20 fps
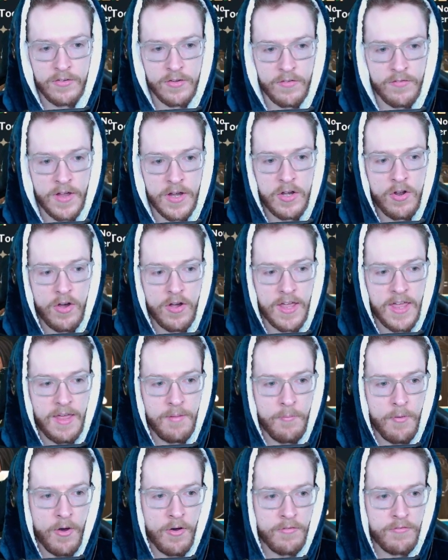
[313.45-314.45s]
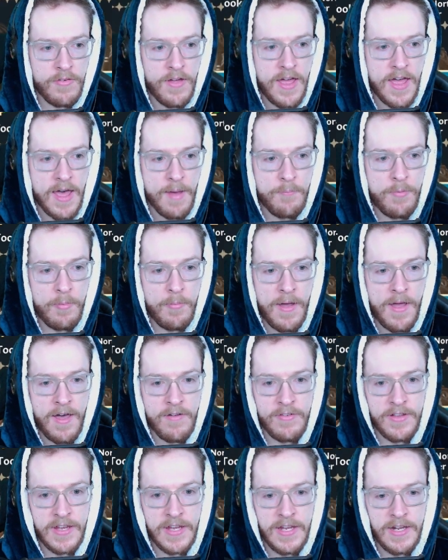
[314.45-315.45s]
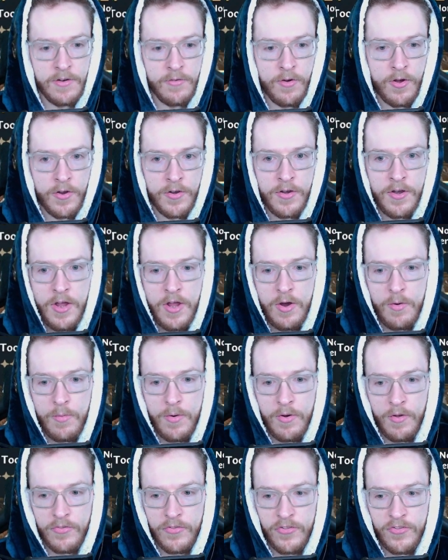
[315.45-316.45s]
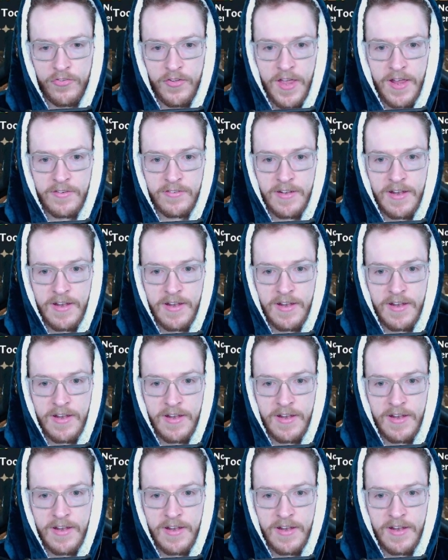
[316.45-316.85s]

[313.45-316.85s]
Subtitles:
So if I knock him off and put my other healer on, we're on 6.